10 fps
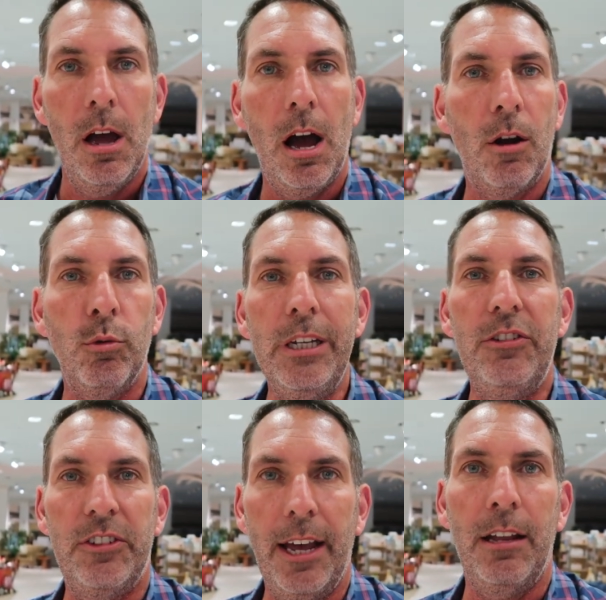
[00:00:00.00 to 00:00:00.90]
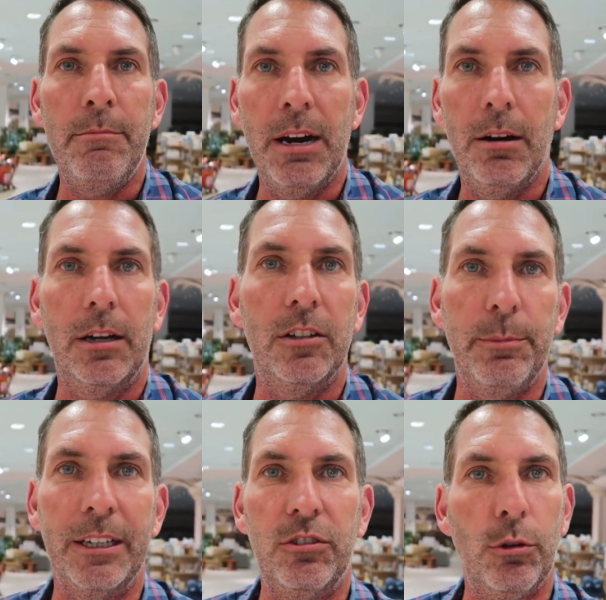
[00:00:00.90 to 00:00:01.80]
Uh, Resale America is
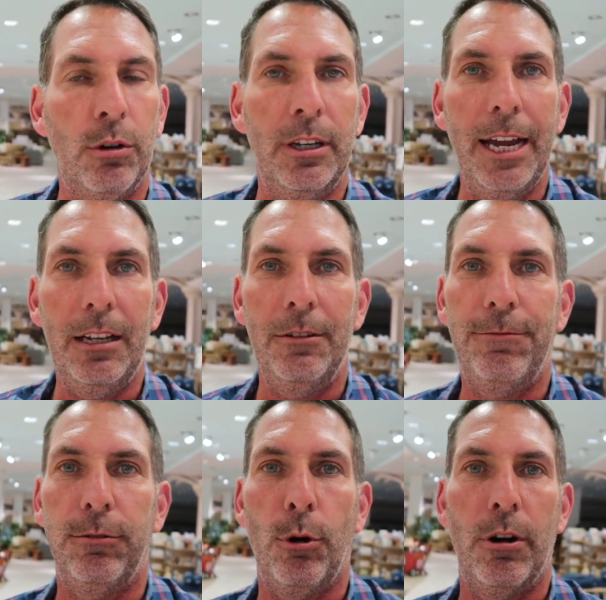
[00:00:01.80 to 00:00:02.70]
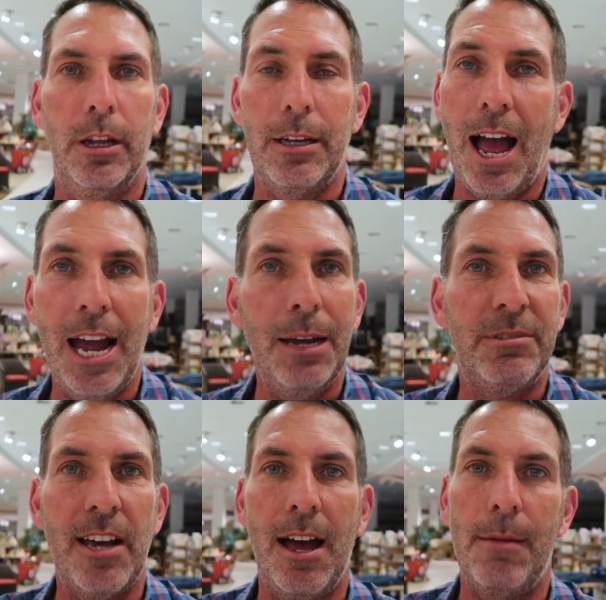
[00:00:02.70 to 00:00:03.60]
my store in Lakeland, Florida. I
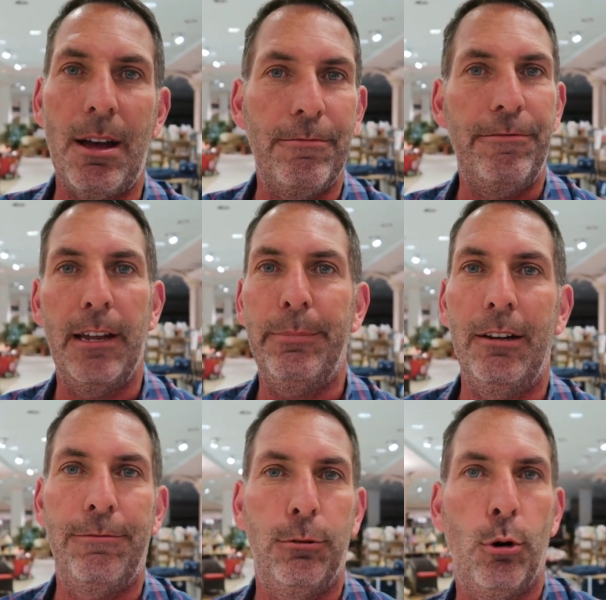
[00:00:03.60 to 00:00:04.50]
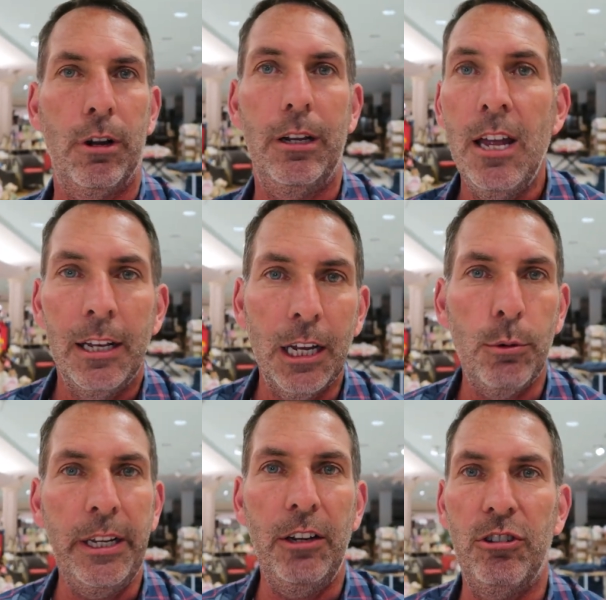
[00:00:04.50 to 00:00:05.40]
am Tom. I'm flipping Florida.
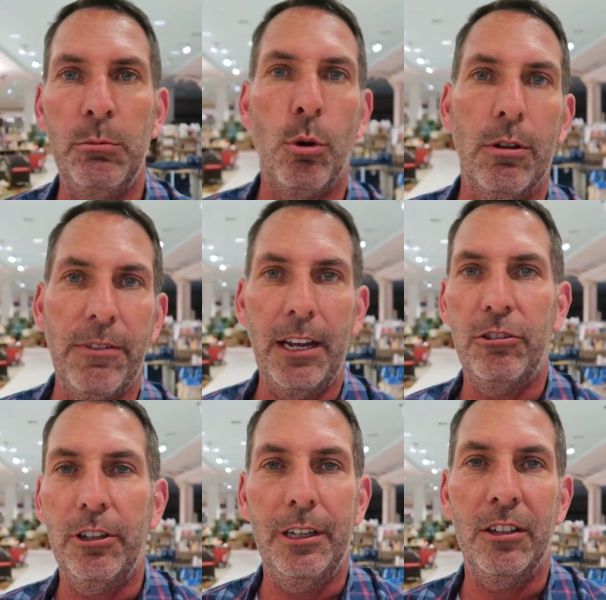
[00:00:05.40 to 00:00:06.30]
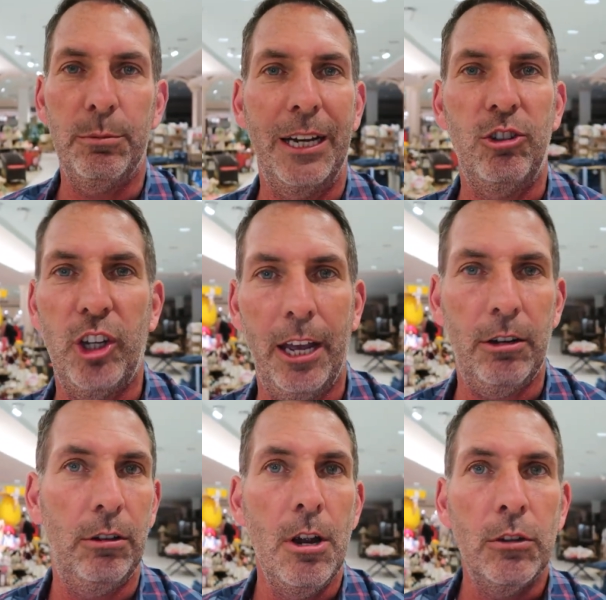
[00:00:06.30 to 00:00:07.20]
Liquidation Motivation is my
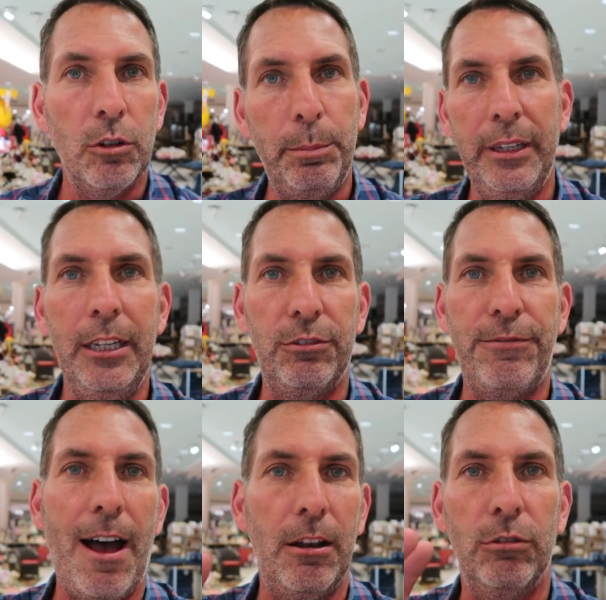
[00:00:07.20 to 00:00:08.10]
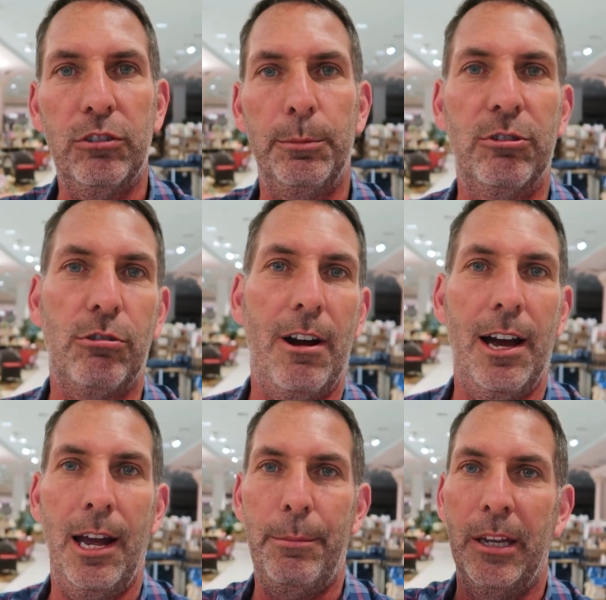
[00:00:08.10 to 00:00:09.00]
channel. So please follow,
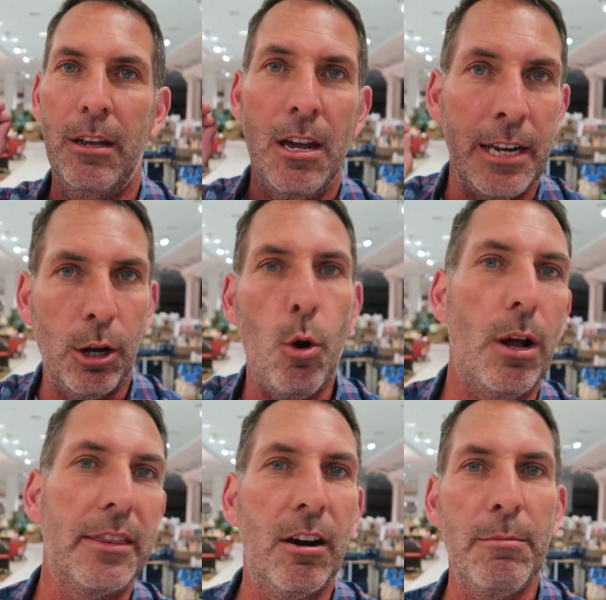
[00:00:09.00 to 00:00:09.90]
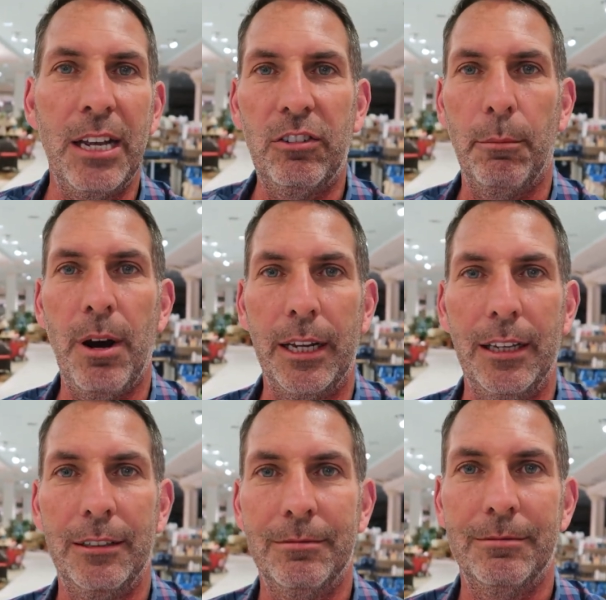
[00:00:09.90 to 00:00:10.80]
subscribe. Now go out there and make some money.